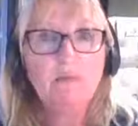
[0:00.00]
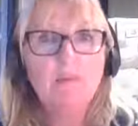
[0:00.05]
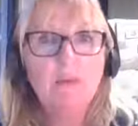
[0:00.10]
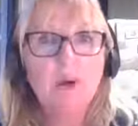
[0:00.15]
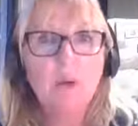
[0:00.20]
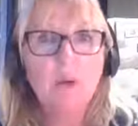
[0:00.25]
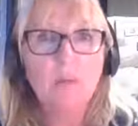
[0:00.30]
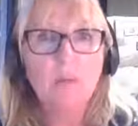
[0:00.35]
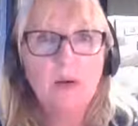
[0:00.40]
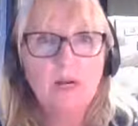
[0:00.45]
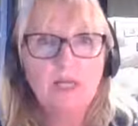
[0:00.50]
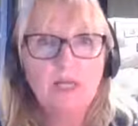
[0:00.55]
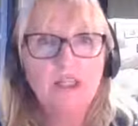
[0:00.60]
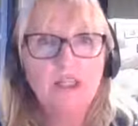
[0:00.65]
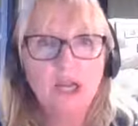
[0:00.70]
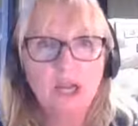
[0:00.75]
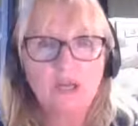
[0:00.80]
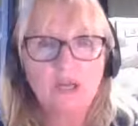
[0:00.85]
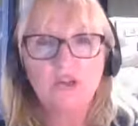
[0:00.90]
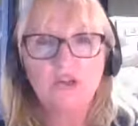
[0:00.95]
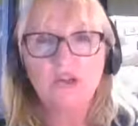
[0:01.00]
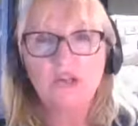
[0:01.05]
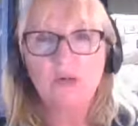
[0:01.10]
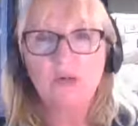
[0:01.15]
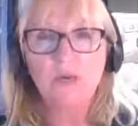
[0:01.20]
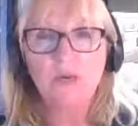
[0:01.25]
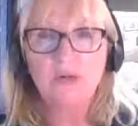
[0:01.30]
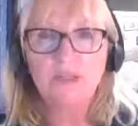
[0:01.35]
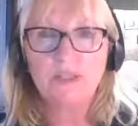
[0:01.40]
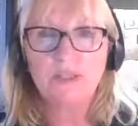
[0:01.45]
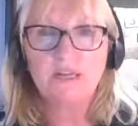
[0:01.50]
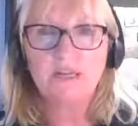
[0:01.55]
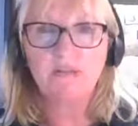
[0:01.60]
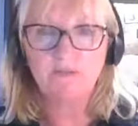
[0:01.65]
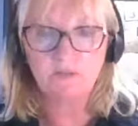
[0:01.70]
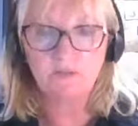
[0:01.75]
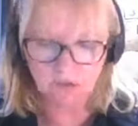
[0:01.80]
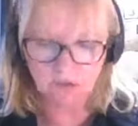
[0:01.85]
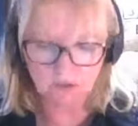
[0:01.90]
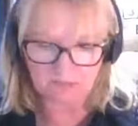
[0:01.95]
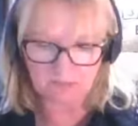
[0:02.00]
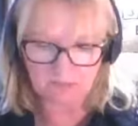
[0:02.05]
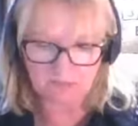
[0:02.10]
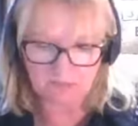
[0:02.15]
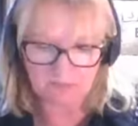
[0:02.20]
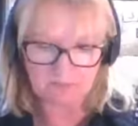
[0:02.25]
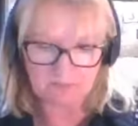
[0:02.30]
but which country was he from?